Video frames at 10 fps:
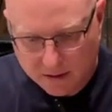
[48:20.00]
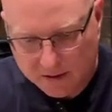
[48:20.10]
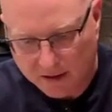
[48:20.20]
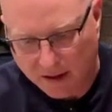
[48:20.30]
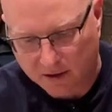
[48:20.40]

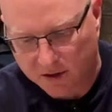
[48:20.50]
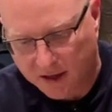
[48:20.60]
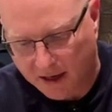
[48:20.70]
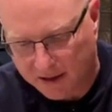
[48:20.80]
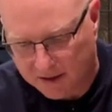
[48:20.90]
so now just
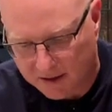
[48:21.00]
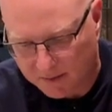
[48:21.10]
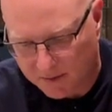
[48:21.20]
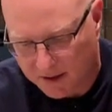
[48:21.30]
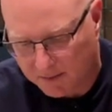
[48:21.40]
adding
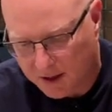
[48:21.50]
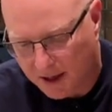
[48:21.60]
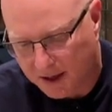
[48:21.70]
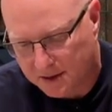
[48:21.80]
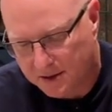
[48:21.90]
some zip
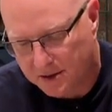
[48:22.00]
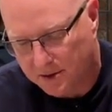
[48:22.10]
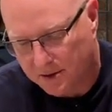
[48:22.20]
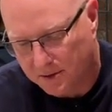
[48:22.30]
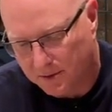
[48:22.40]
ties
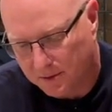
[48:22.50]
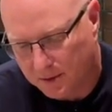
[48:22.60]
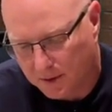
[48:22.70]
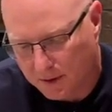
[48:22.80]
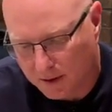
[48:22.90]
to
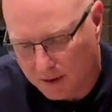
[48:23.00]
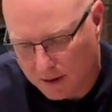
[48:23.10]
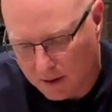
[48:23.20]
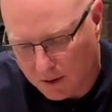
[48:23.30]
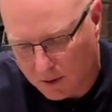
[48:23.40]

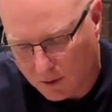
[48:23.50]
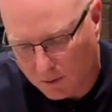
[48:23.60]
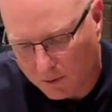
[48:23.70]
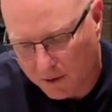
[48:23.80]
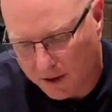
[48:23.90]

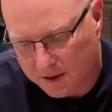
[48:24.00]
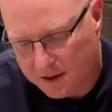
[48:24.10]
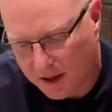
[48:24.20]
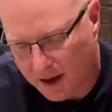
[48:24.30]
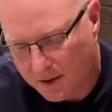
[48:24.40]
hold things
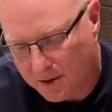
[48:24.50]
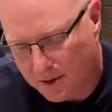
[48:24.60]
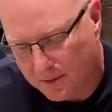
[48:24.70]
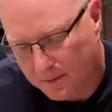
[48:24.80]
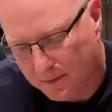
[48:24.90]
together.